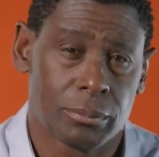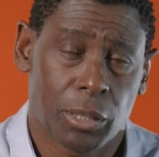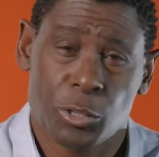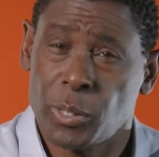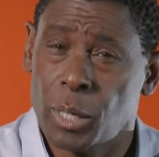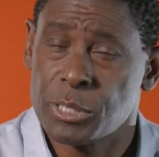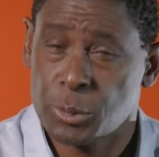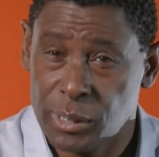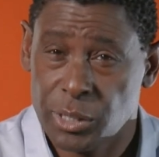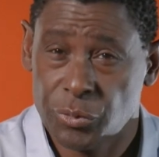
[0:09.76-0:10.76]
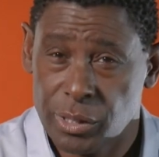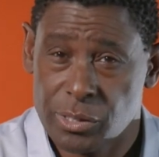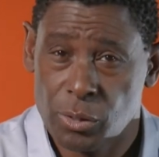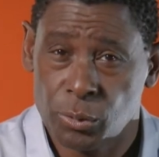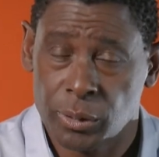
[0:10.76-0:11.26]
because when I was 23
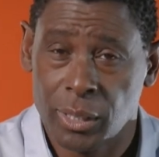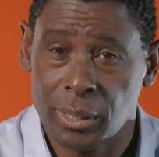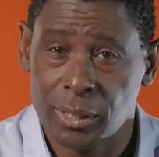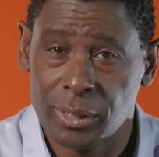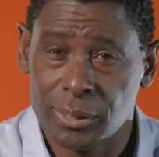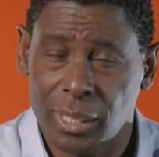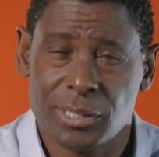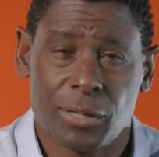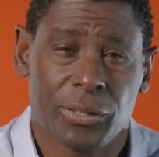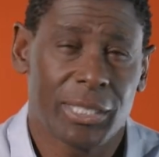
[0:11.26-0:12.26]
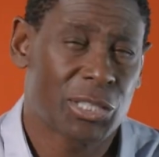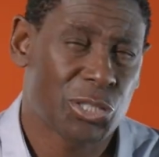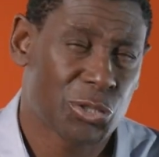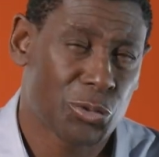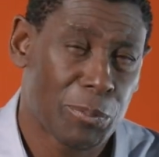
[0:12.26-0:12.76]
years old, I suffered an
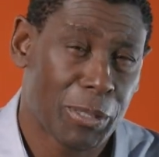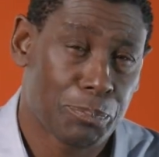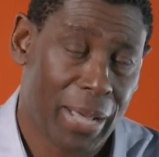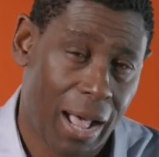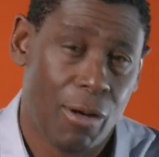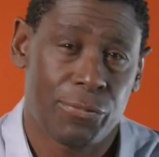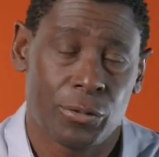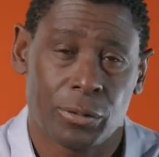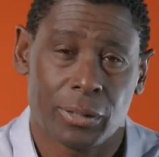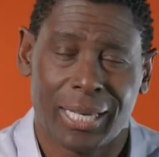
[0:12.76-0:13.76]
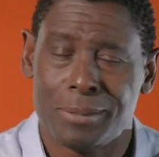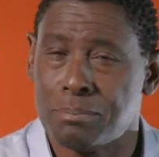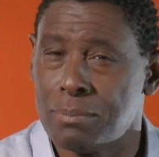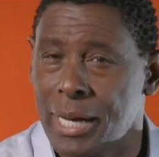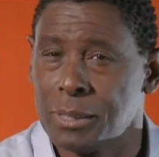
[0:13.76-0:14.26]
extremely powerful and
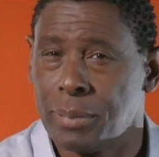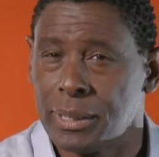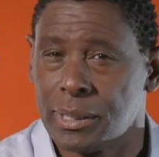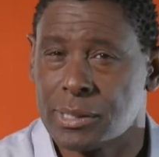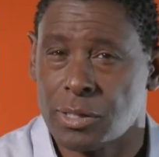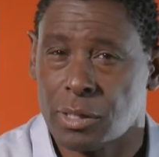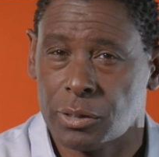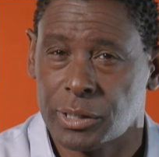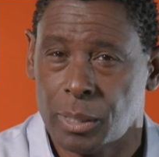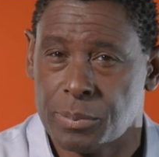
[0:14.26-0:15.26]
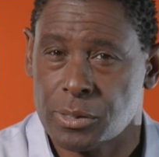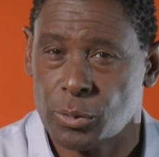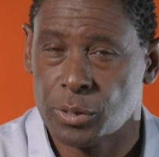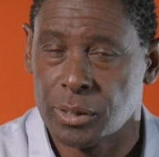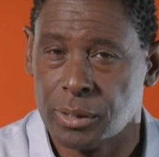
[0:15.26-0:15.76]
mind-bending psychotic
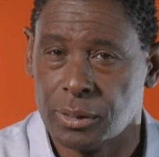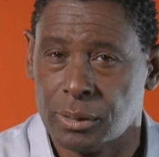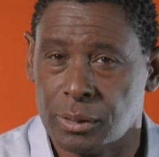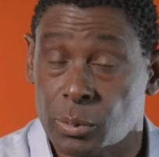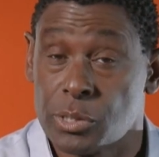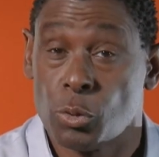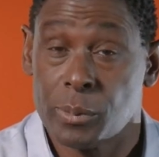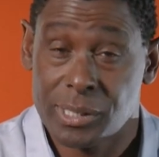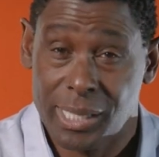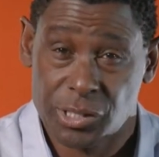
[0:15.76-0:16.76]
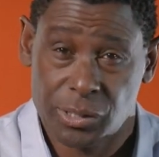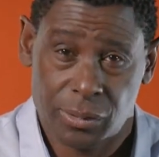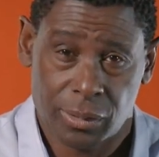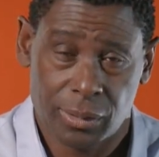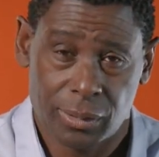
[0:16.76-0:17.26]
episode, which saw me
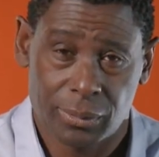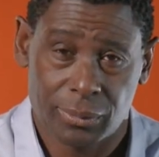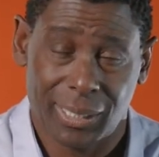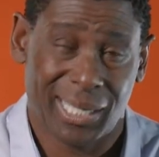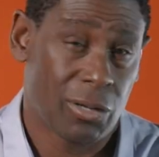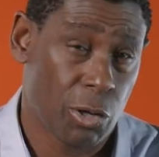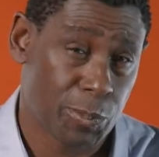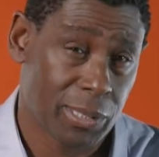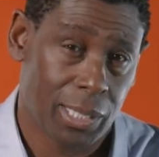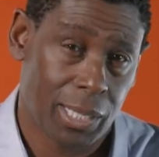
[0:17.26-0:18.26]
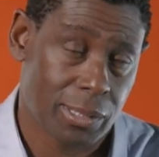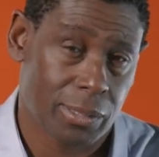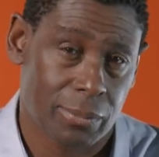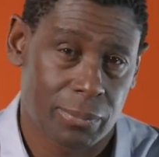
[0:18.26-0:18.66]
sectioned and hospitalized.